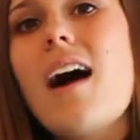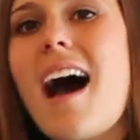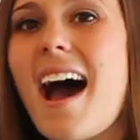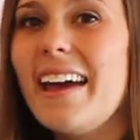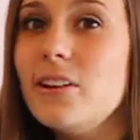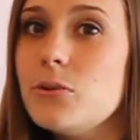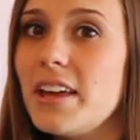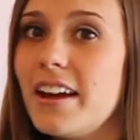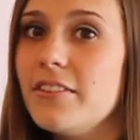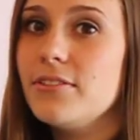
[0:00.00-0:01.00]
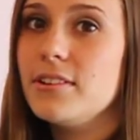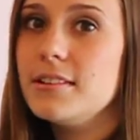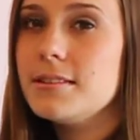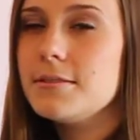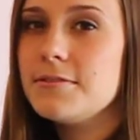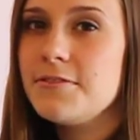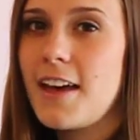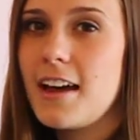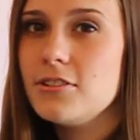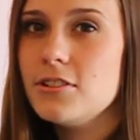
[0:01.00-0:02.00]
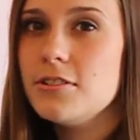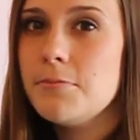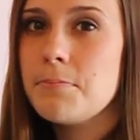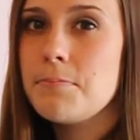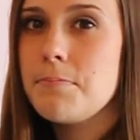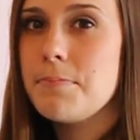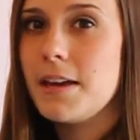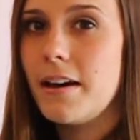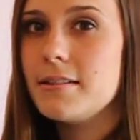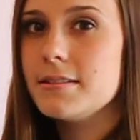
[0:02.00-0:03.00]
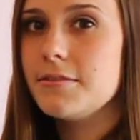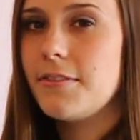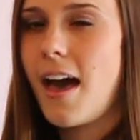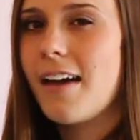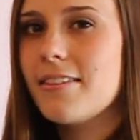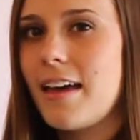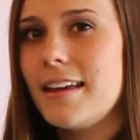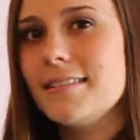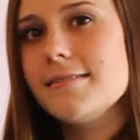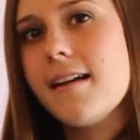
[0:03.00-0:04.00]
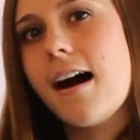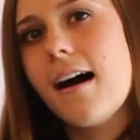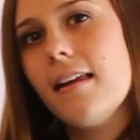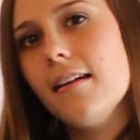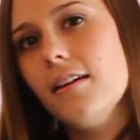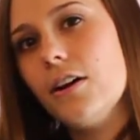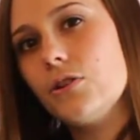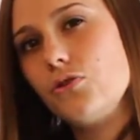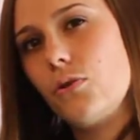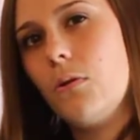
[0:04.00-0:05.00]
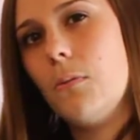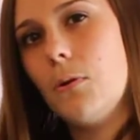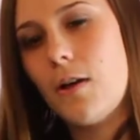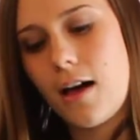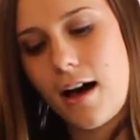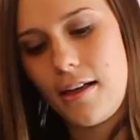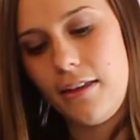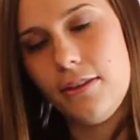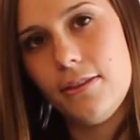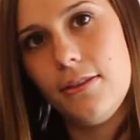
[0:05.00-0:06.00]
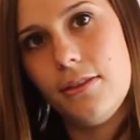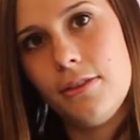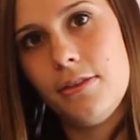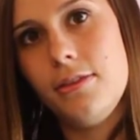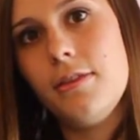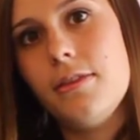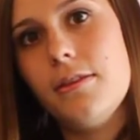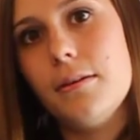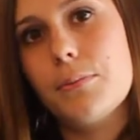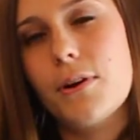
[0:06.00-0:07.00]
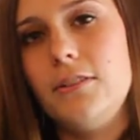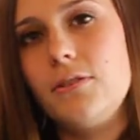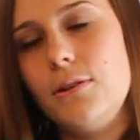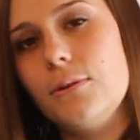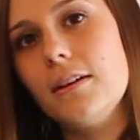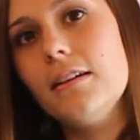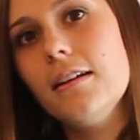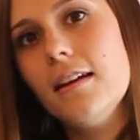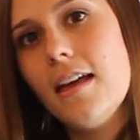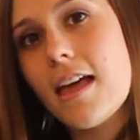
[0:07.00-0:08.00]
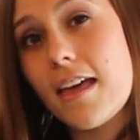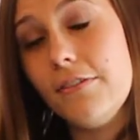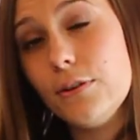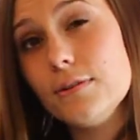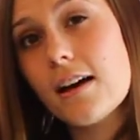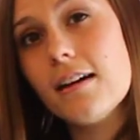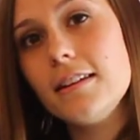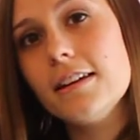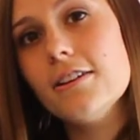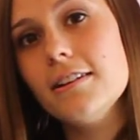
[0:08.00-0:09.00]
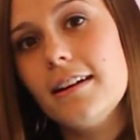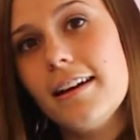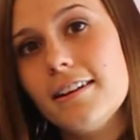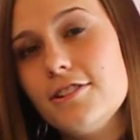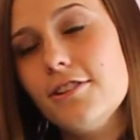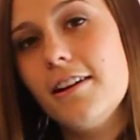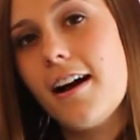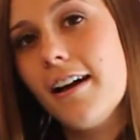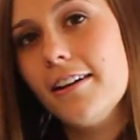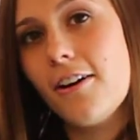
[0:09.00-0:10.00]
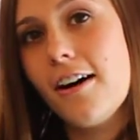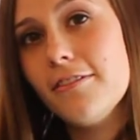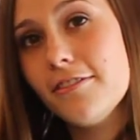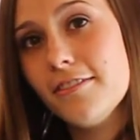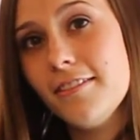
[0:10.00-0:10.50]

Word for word: I don't care for this factor because the fact that it's not controllable on the parental unit. If it was on here and I could turn it on and off,